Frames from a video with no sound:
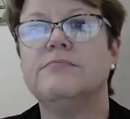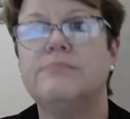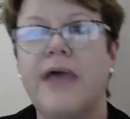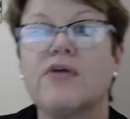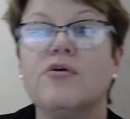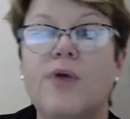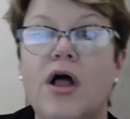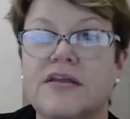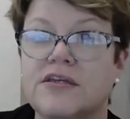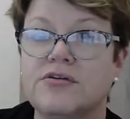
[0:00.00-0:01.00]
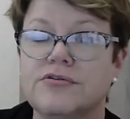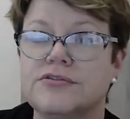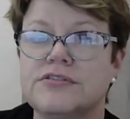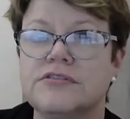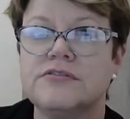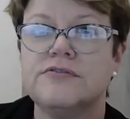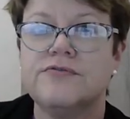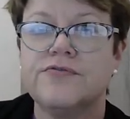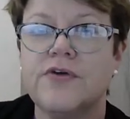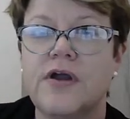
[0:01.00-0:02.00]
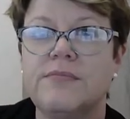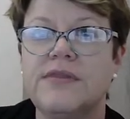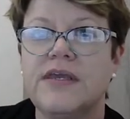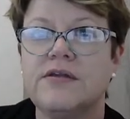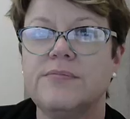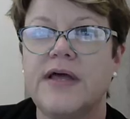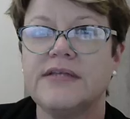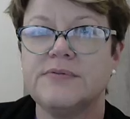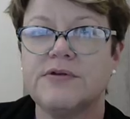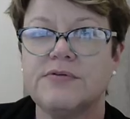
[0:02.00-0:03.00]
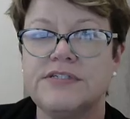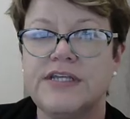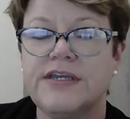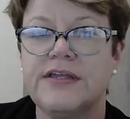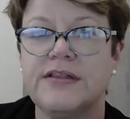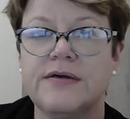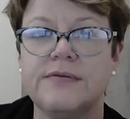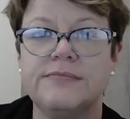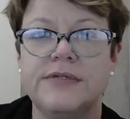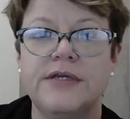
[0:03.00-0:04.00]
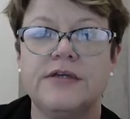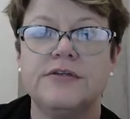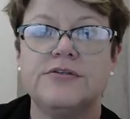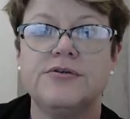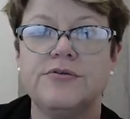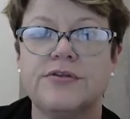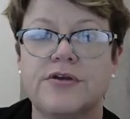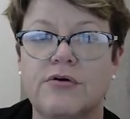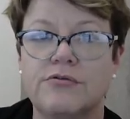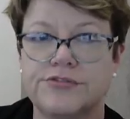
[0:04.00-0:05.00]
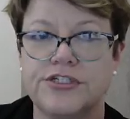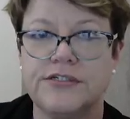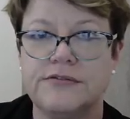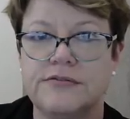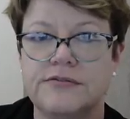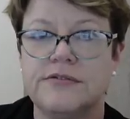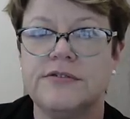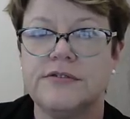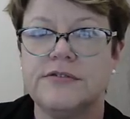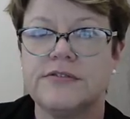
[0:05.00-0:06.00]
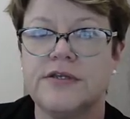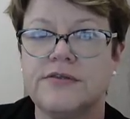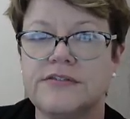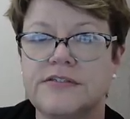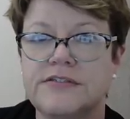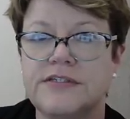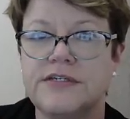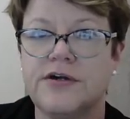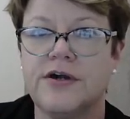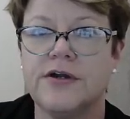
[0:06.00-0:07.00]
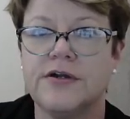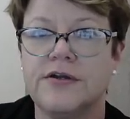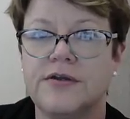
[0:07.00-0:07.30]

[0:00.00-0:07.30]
macromolecules from the endoplasmic reticulum to the Golgi. So this is ER,